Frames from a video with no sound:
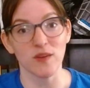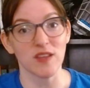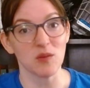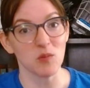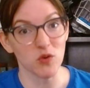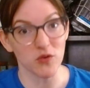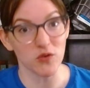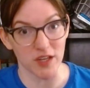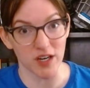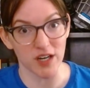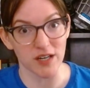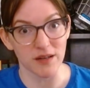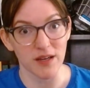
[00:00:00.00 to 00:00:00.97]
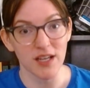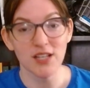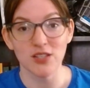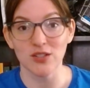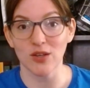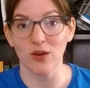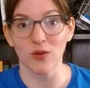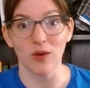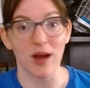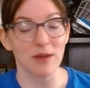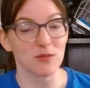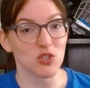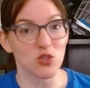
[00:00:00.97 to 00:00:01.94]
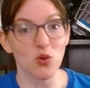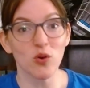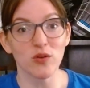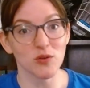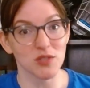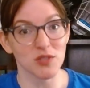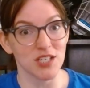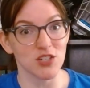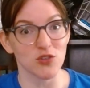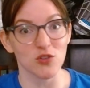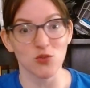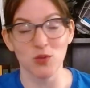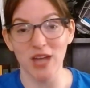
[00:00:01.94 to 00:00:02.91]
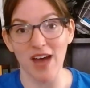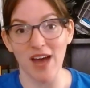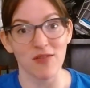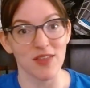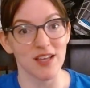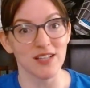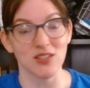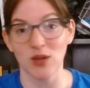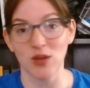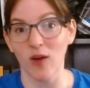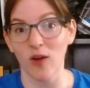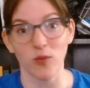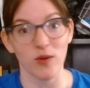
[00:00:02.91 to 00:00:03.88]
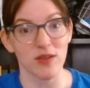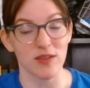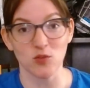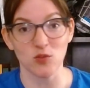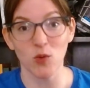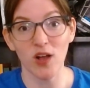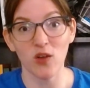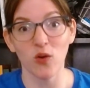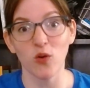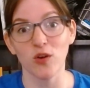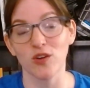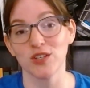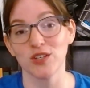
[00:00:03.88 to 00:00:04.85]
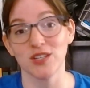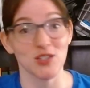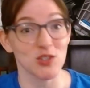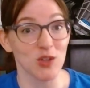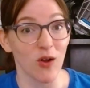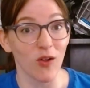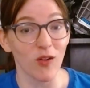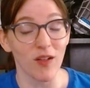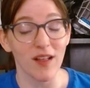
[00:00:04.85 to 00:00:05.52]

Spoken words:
when they move here. So I'm sure those teachers would have things to help with as well or could consult.